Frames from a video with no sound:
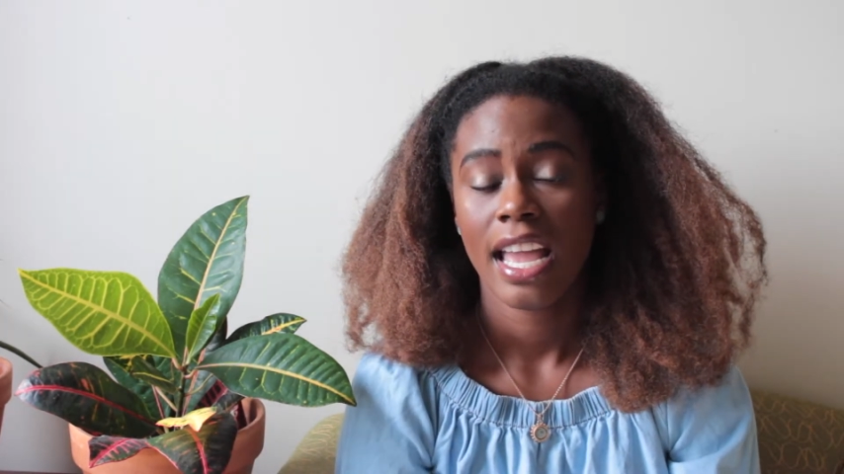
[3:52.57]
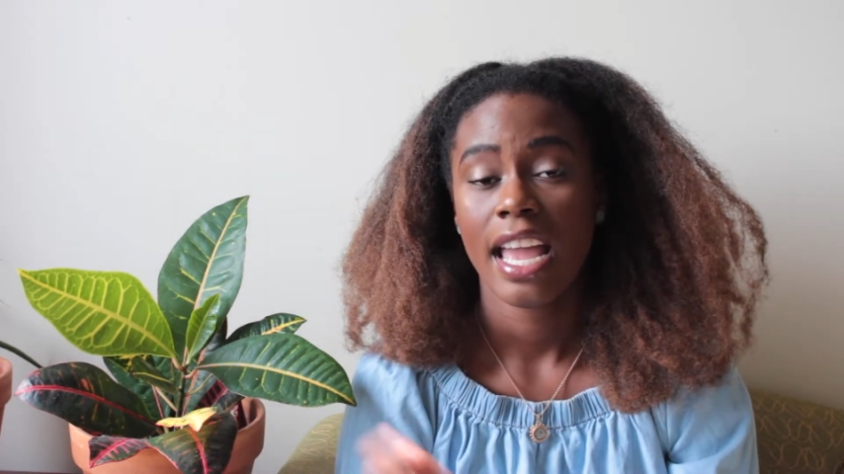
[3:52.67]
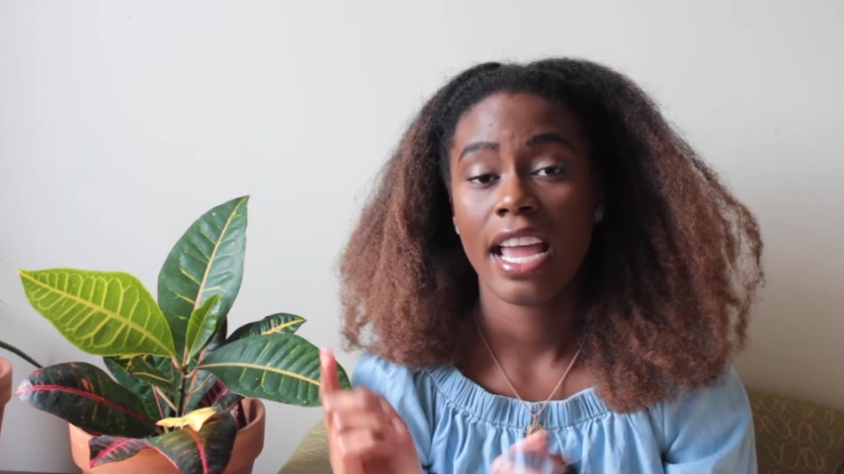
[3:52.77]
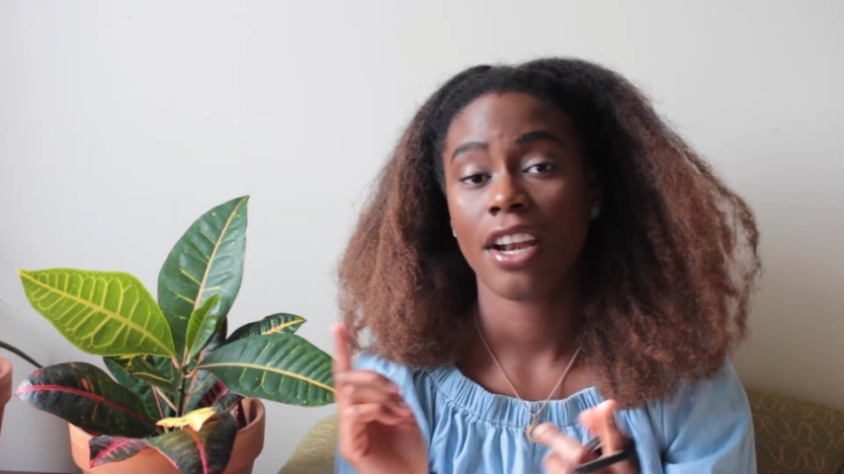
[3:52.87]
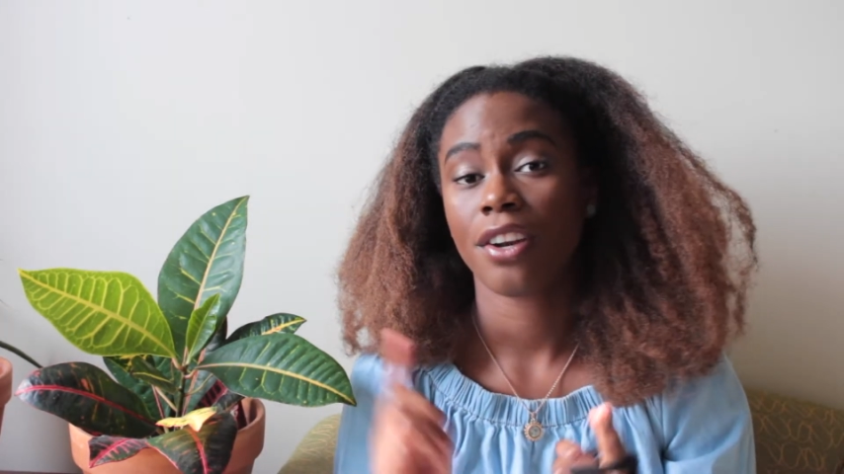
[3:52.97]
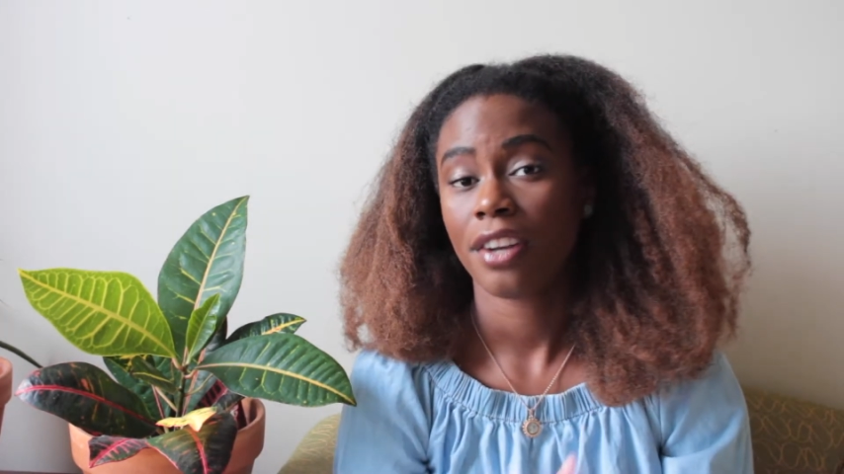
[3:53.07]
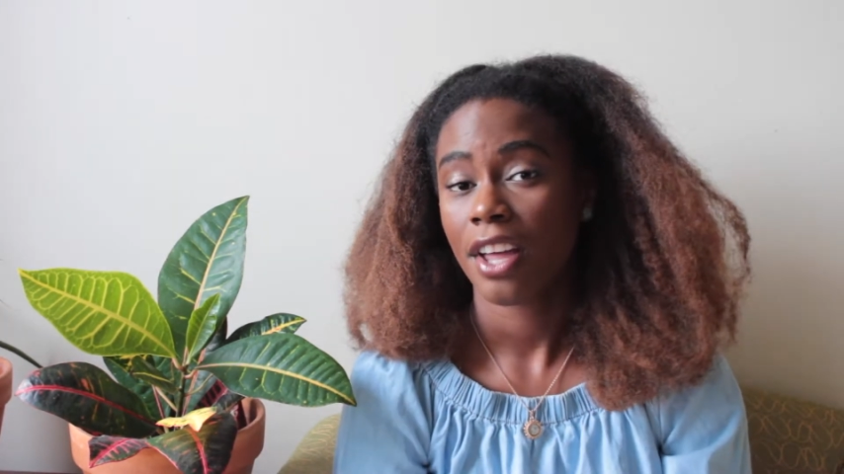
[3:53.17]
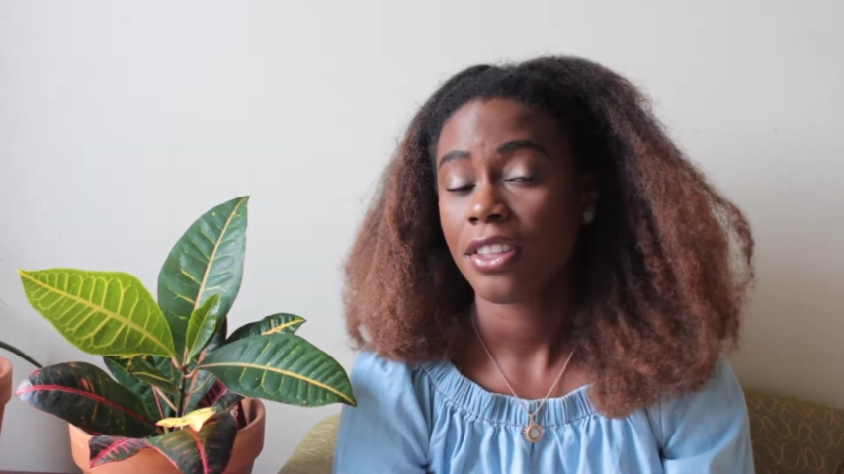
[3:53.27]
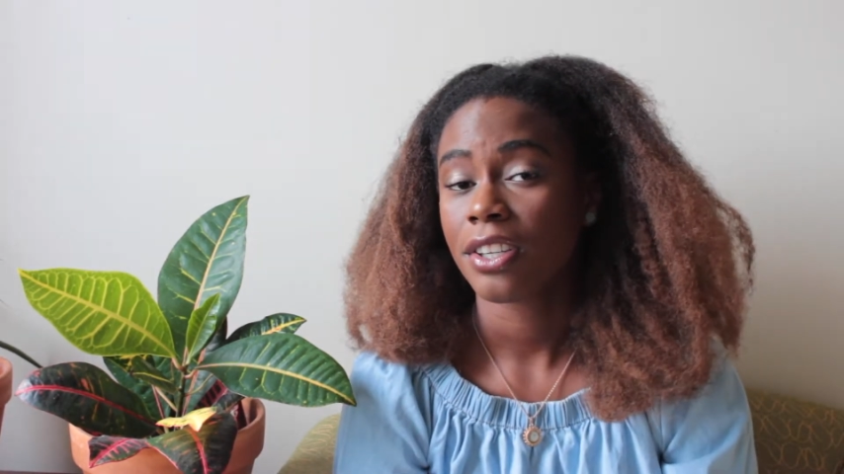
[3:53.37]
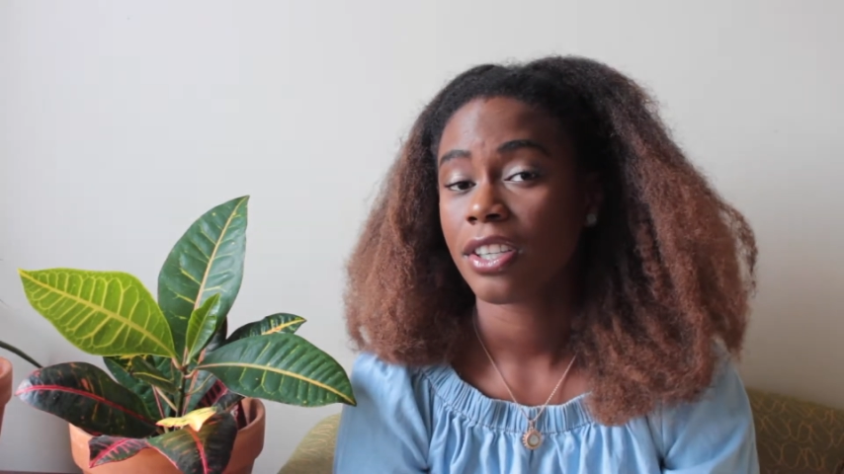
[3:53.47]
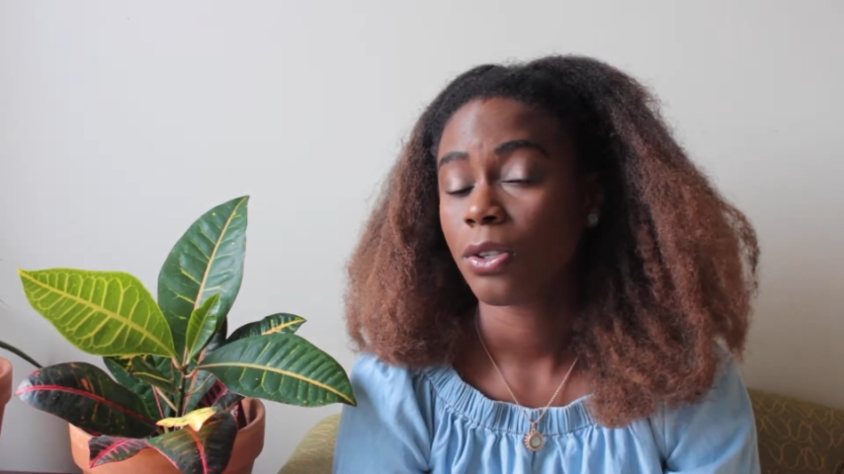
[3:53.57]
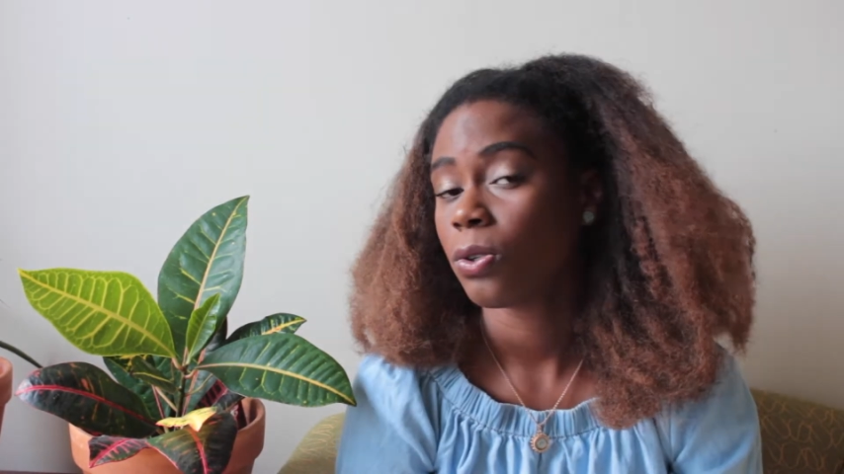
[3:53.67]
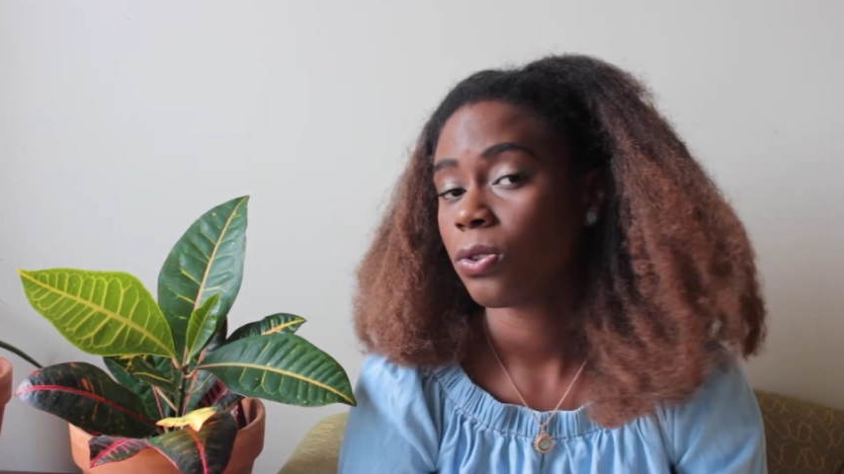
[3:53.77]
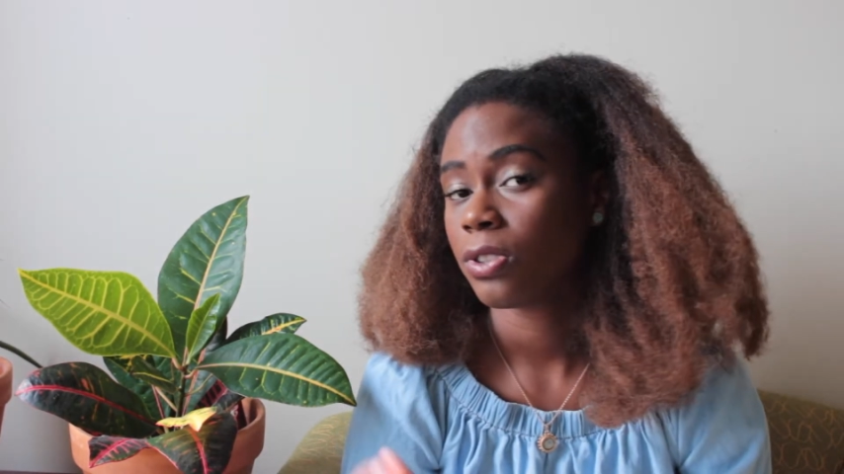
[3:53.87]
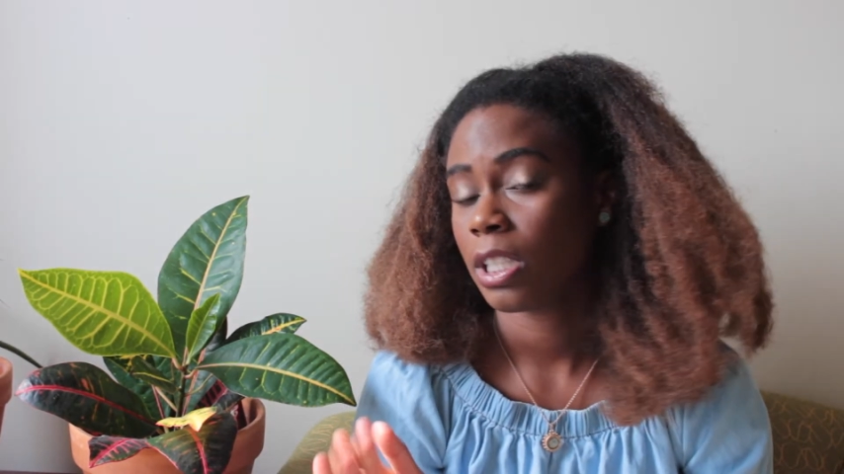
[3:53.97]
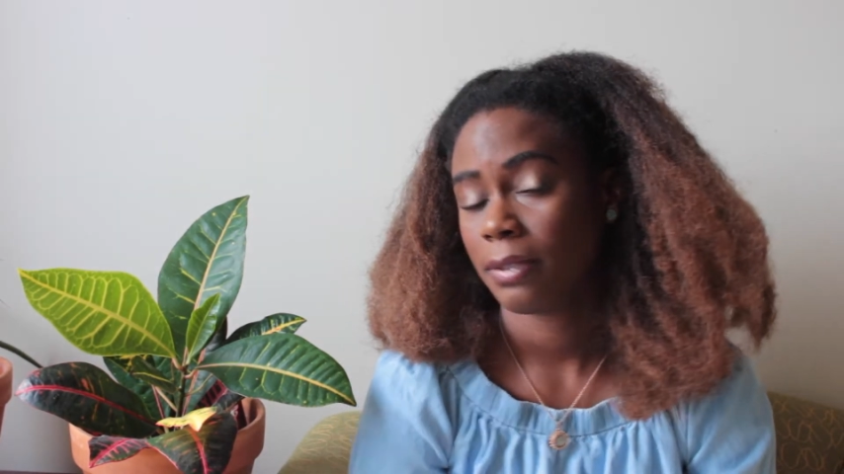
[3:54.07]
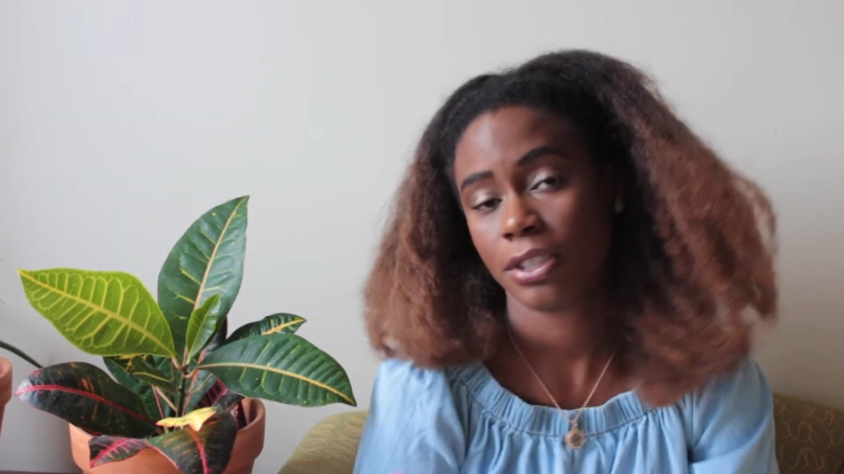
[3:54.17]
And another cool tip